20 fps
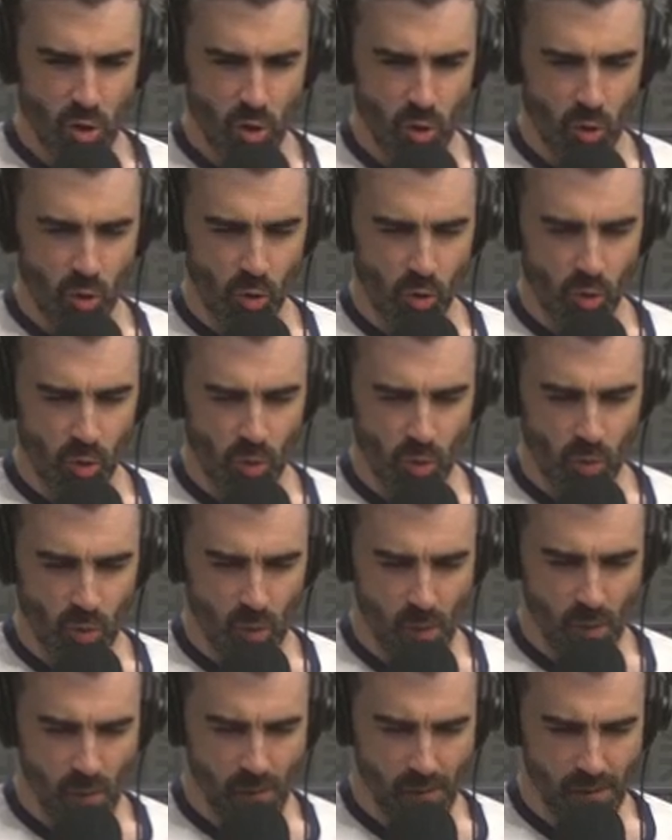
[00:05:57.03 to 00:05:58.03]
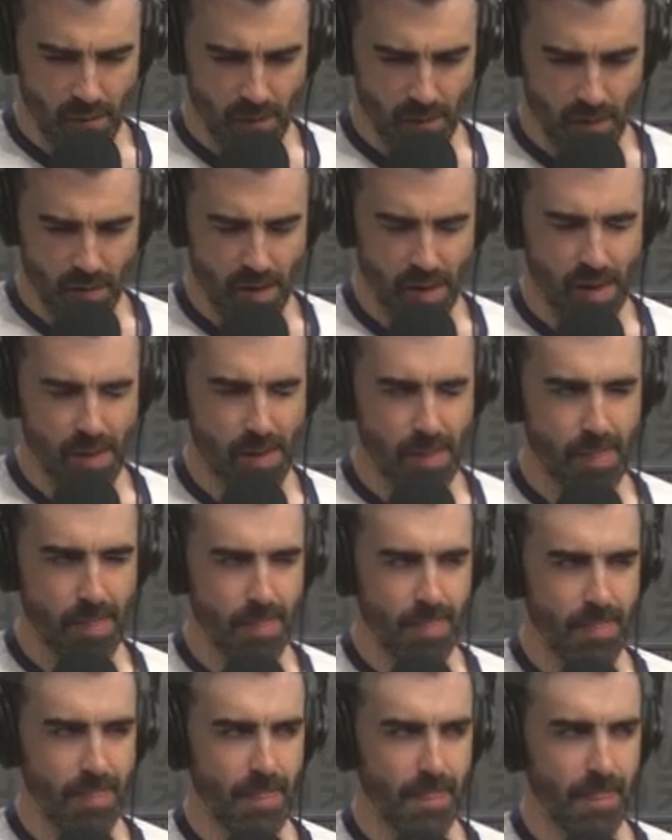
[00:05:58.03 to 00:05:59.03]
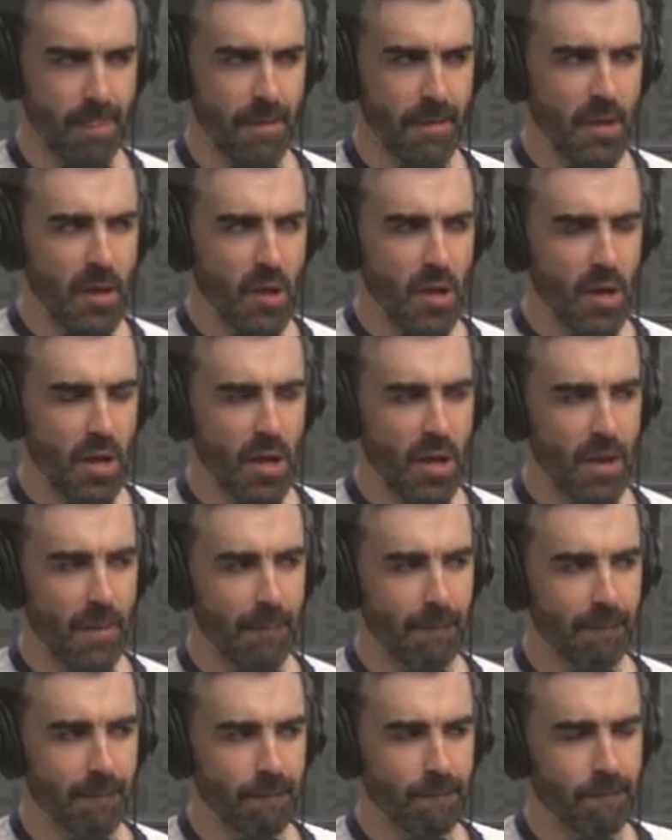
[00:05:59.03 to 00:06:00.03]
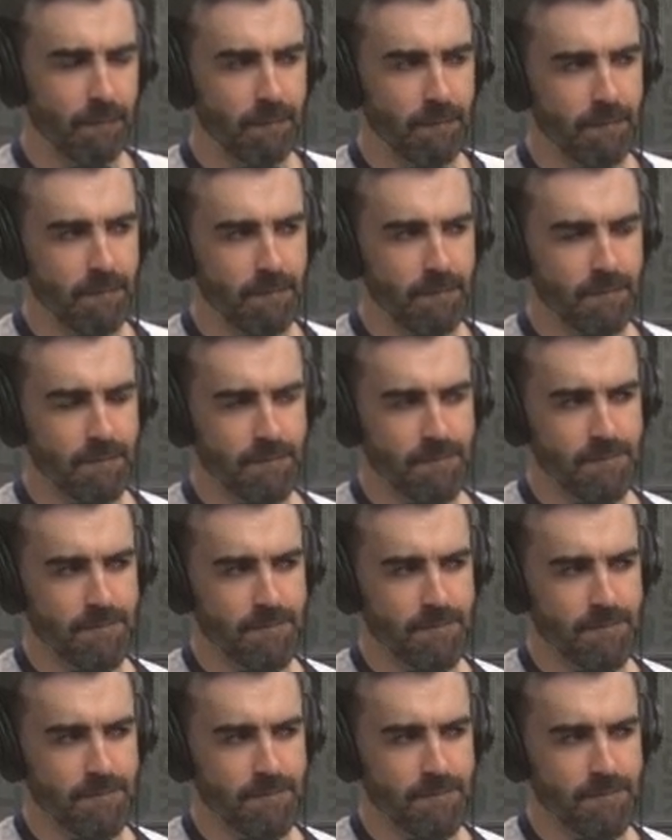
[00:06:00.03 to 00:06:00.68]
This person isn't speaking.